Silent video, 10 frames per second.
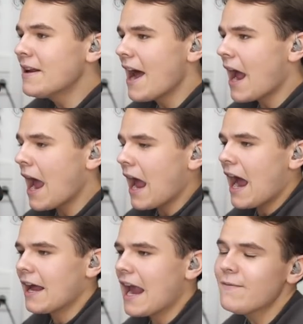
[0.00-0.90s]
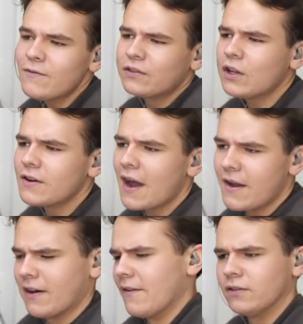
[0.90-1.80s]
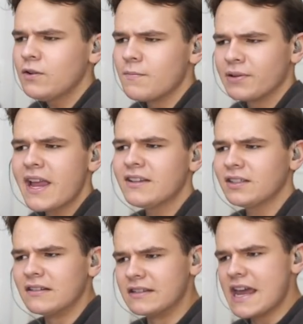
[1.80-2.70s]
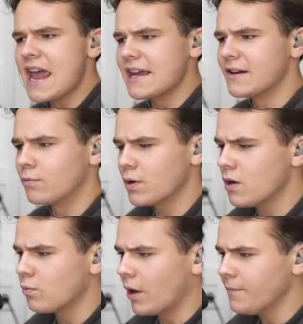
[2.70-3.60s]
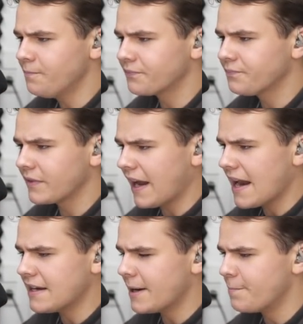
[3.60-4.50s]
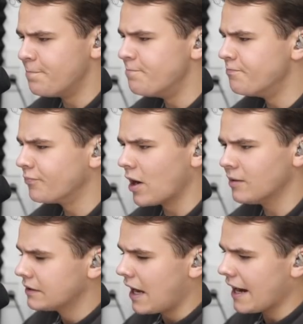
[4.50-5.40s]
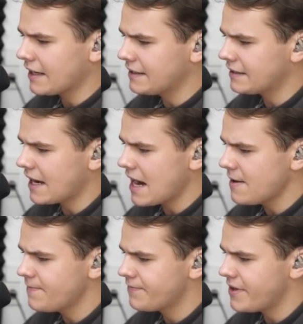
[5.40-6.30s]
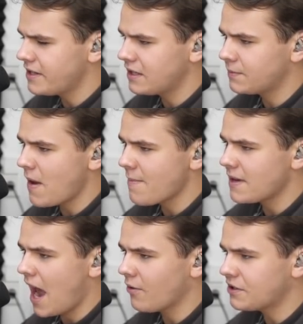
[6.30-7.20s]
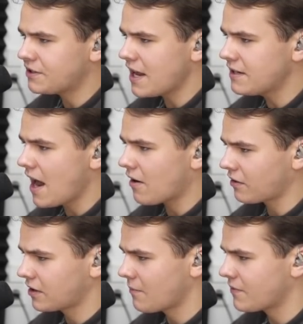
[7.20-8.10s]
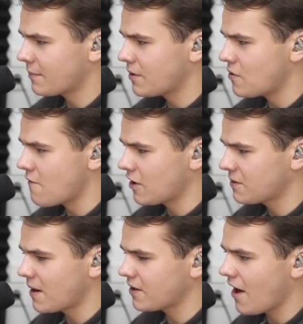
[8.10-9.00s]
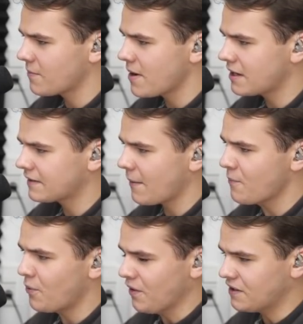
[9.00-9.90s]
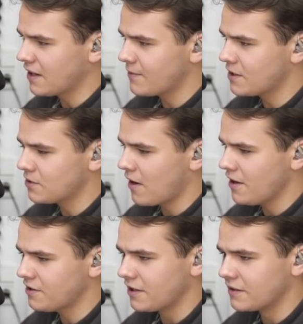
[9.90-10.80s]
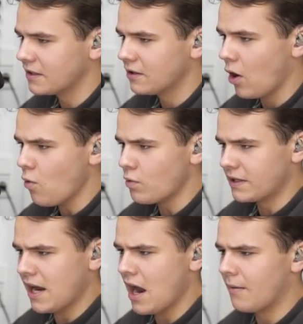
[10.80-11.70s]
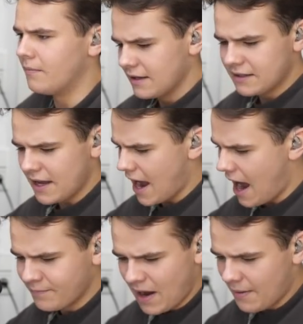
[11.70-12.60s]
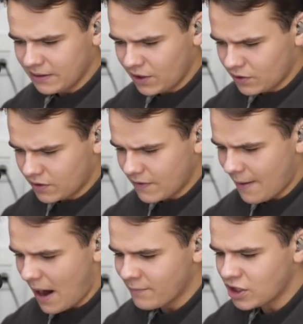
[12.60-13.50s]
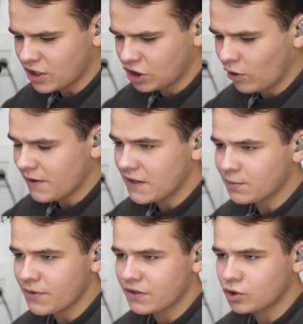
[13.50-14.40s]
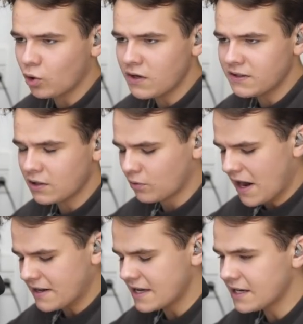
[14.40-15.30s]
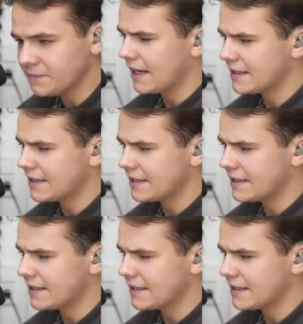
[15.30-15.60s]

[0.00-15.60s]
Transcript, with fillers: I mean, I even flew, I flew a plane today, a real one, and well, I can say this is maybe how a Cessna or something maneuvers, but not a big 737-200. Oh, damn. See, I'm a little... I'm just controlling this with this joystick right here.